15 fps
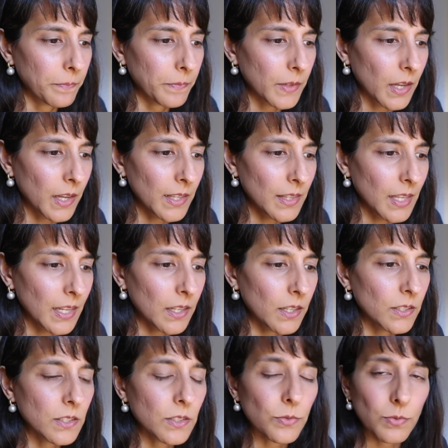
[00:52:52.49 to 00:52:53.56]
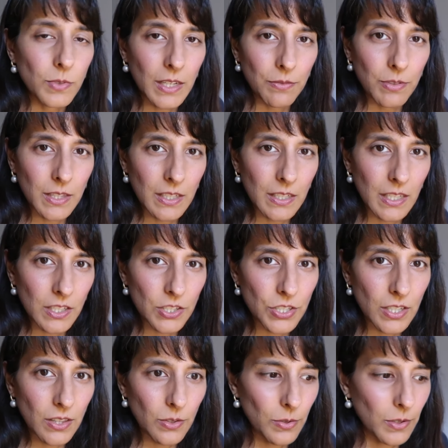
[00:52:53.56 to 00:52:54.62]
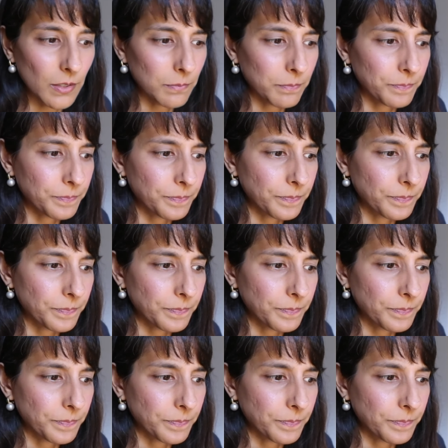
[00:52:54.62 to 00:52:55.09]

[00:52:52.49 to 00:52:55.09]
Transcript: Ninth house, Revati Nakshatra.